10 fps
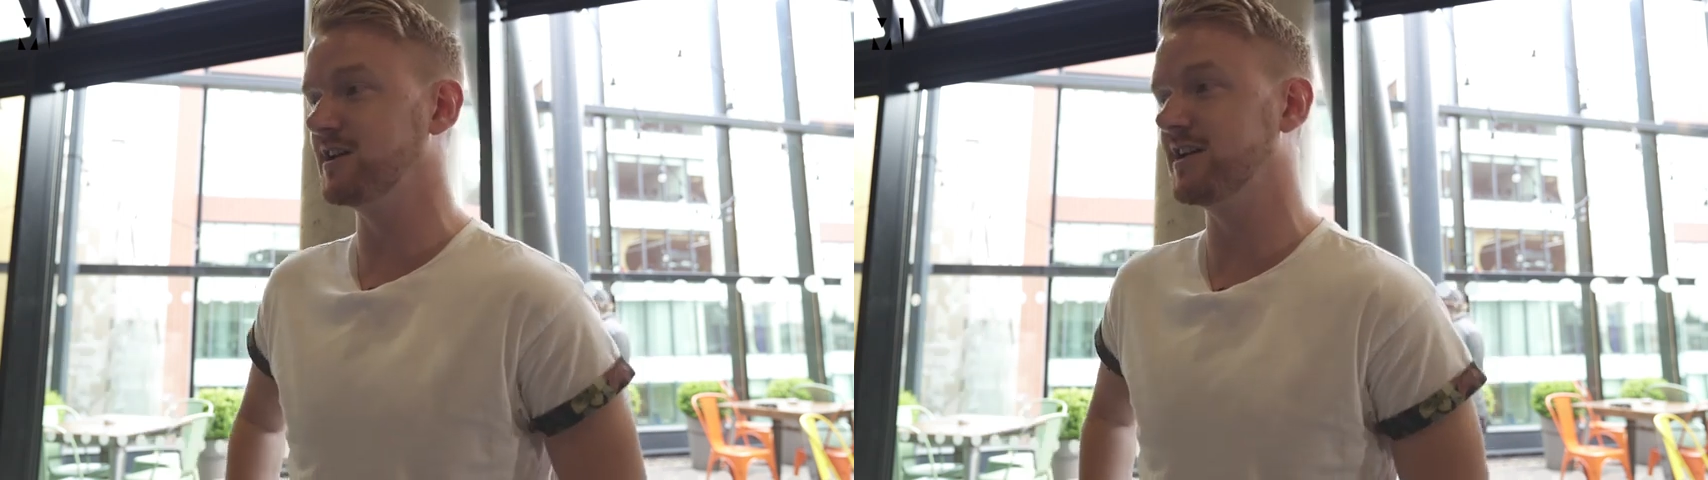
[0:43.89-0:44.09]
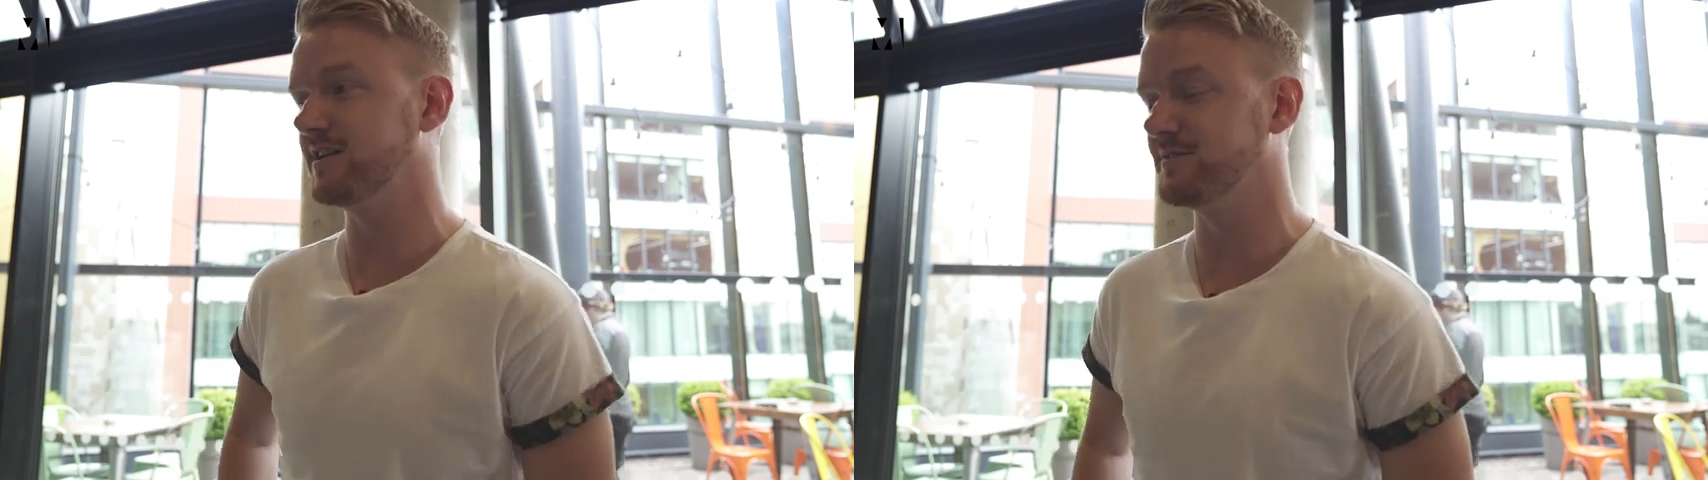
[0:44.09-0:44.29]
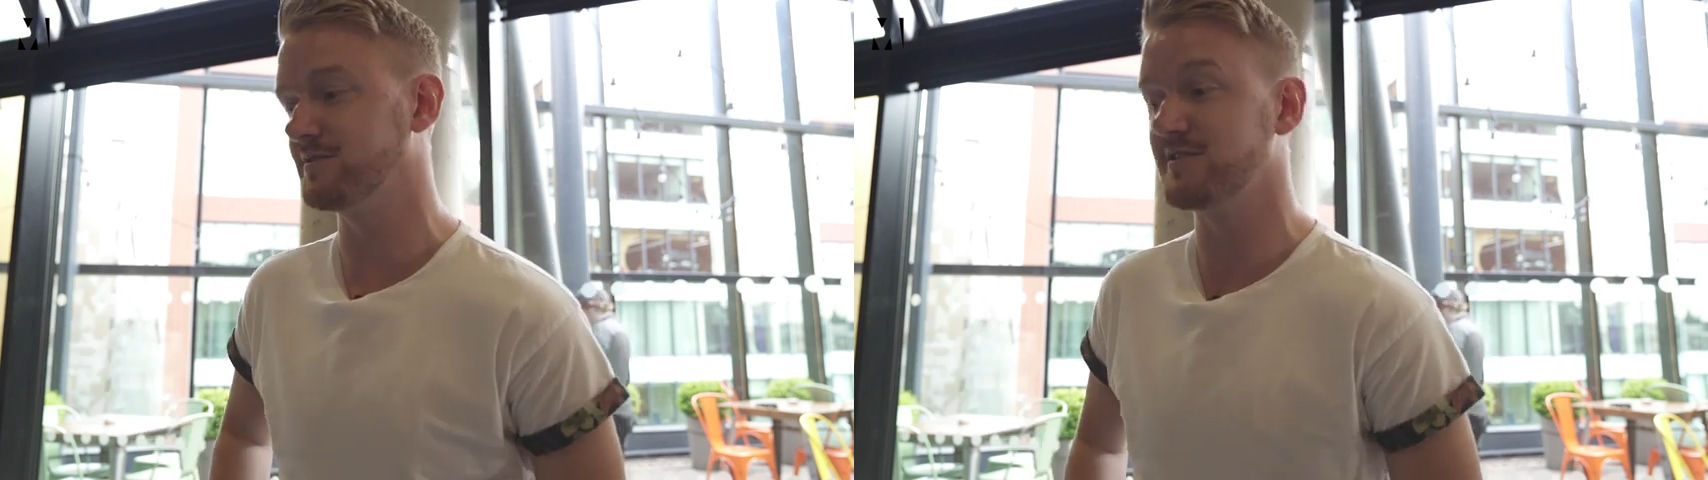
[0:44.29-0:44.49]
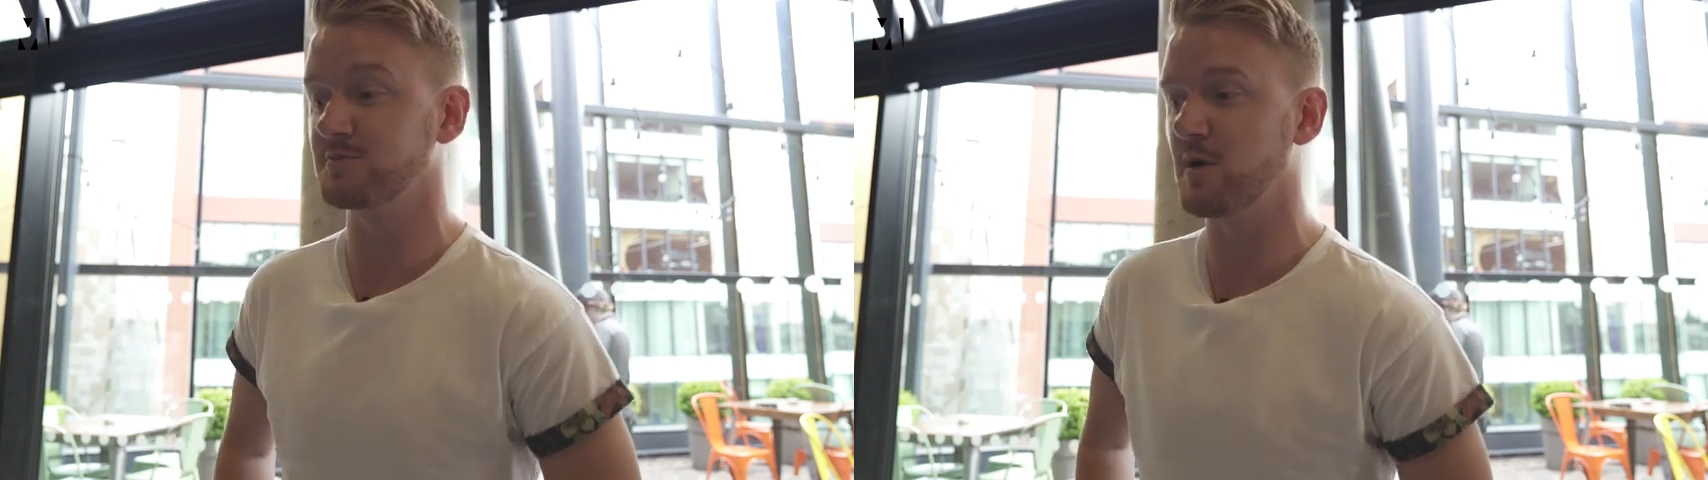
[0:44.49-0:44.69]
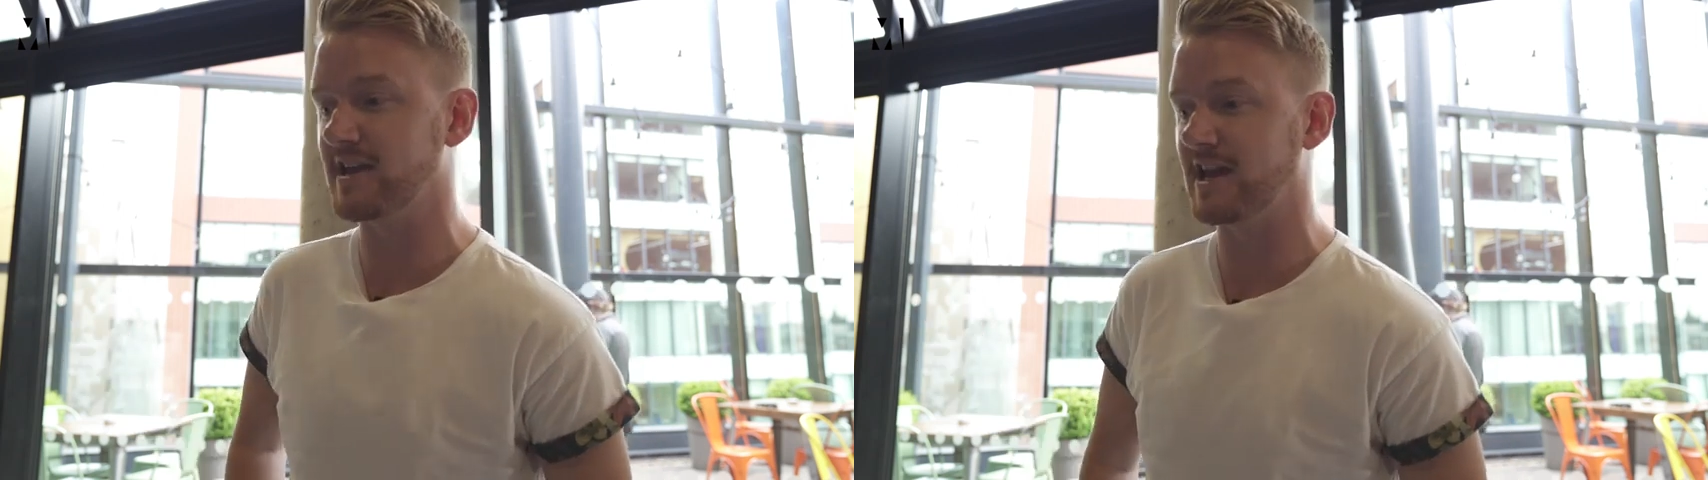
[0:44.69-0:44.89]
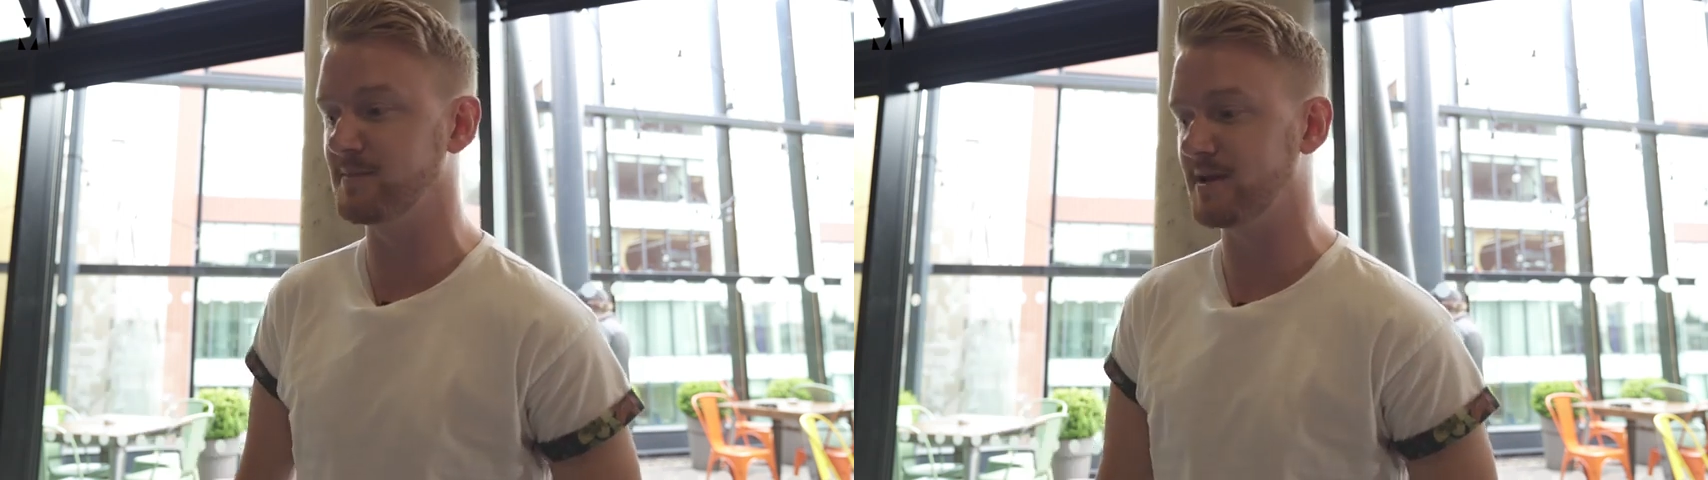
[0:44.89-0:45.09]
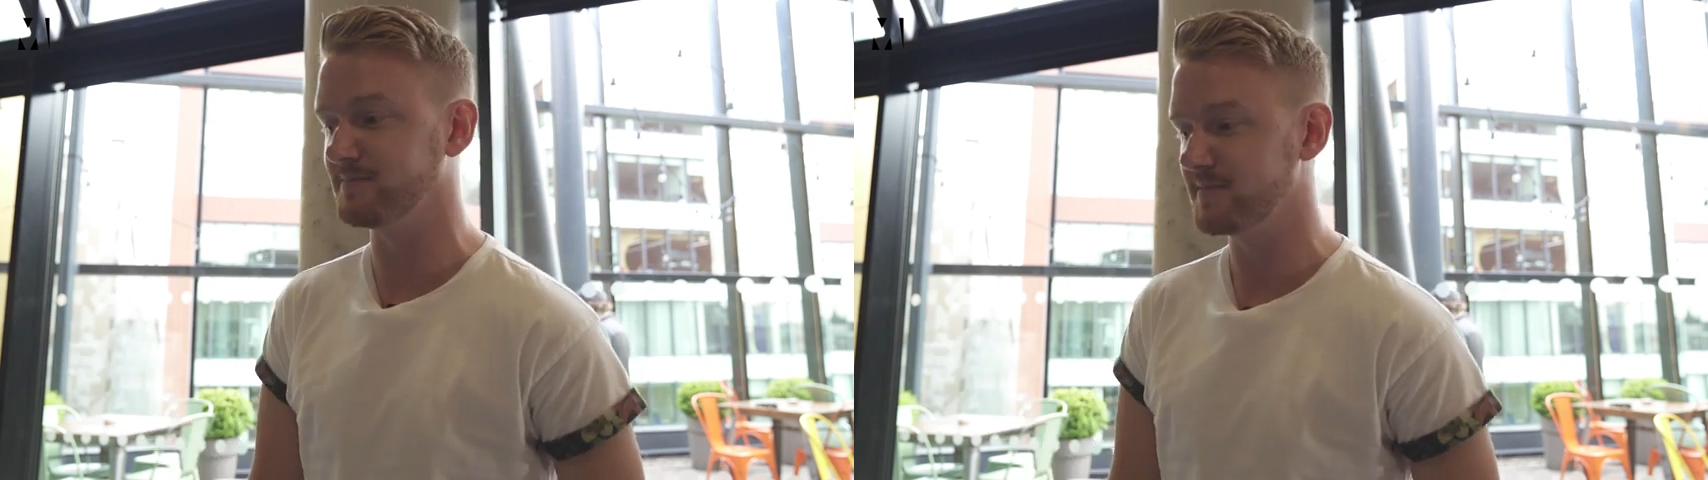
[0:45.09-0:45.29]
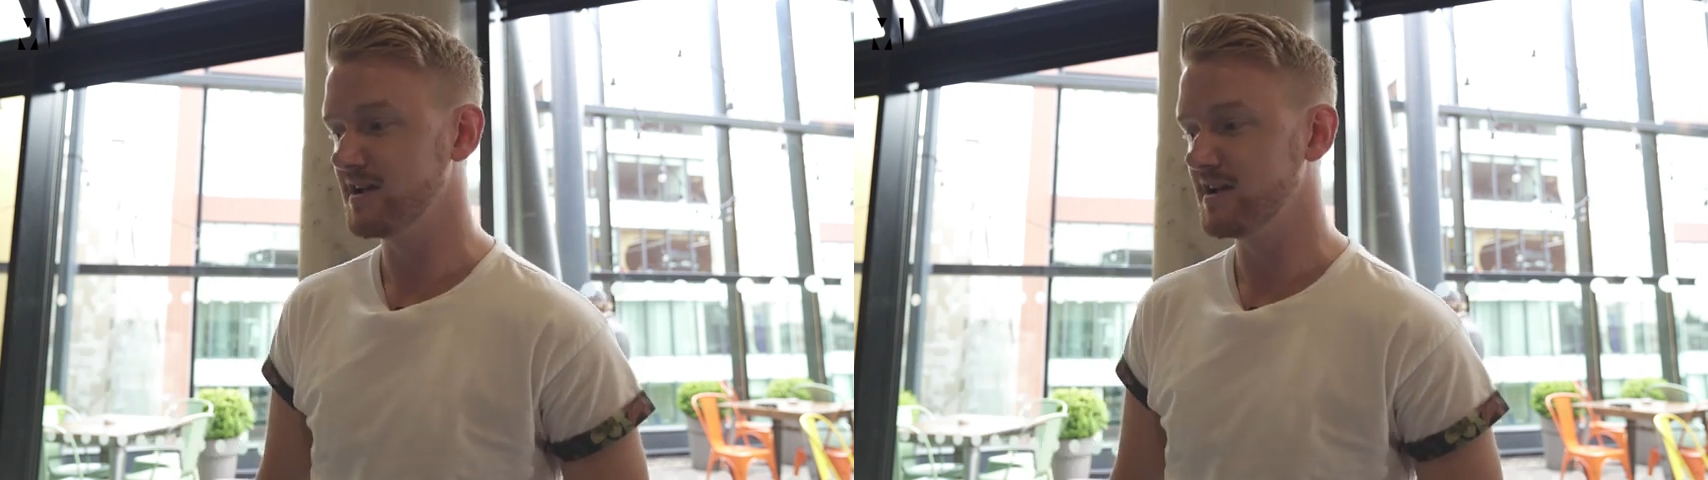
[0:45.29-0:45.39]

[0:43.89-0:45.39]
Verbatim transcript: uh, the reason why he came in.